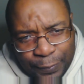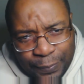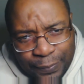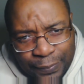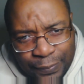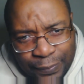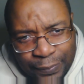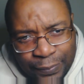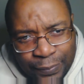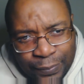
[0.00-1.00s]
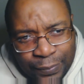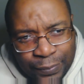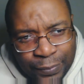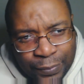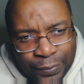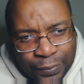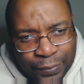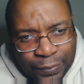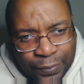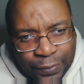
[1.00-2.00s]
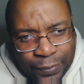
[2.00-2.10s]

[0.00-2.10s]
[no speech]